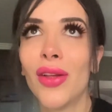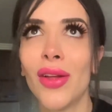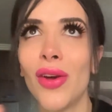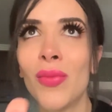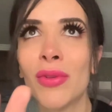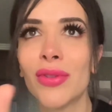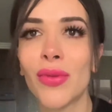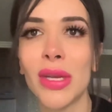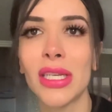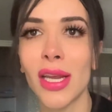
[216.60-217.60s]
almost
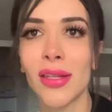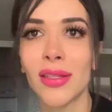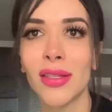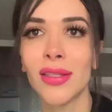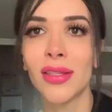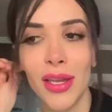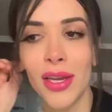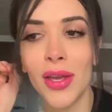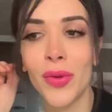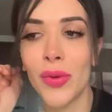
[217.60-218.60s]
3 chances. You
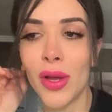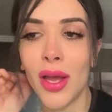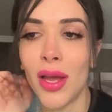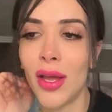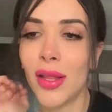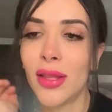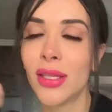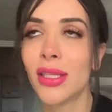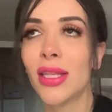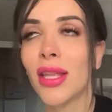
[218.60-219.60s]
know, this
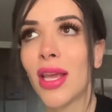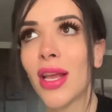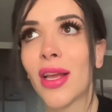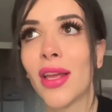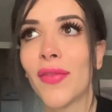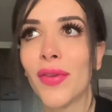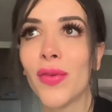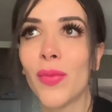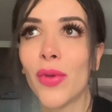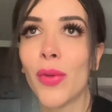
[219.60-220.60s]
is the thing. If
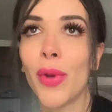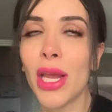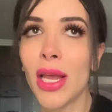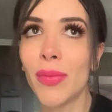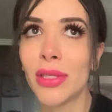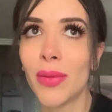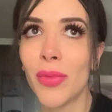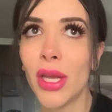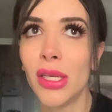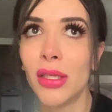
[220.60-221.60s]
you're breaking up with
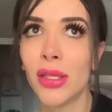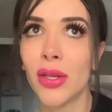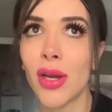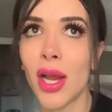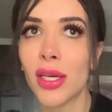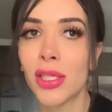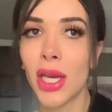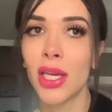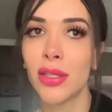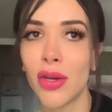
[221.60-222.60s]
someone, they're not going to
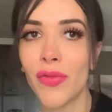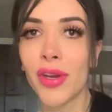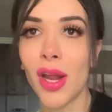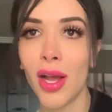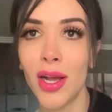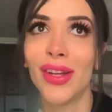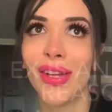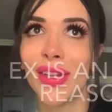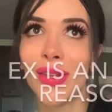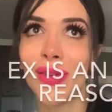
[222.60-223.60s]
change overnight.
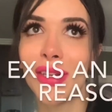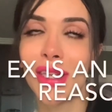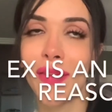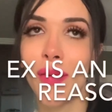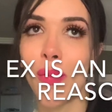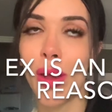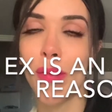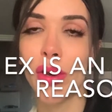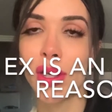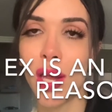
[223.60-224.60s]
You need to give it way
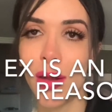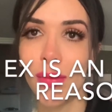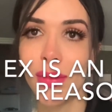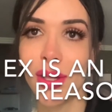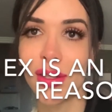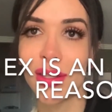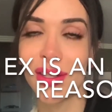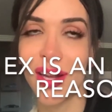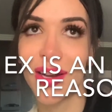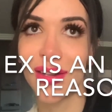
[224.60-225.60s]
more time than just
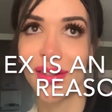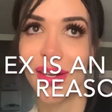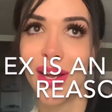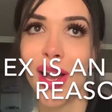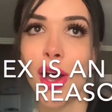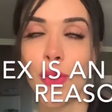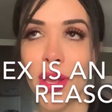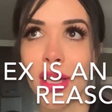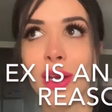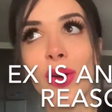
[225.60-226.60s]
like a
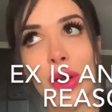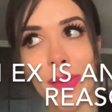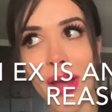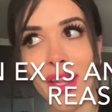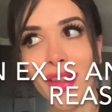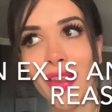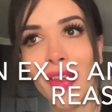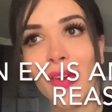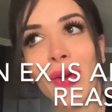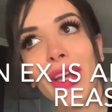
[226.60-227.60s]
week or a month
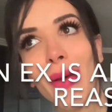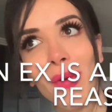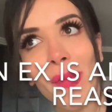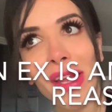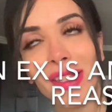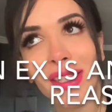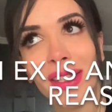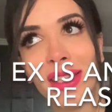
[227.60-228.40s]
or a couple months.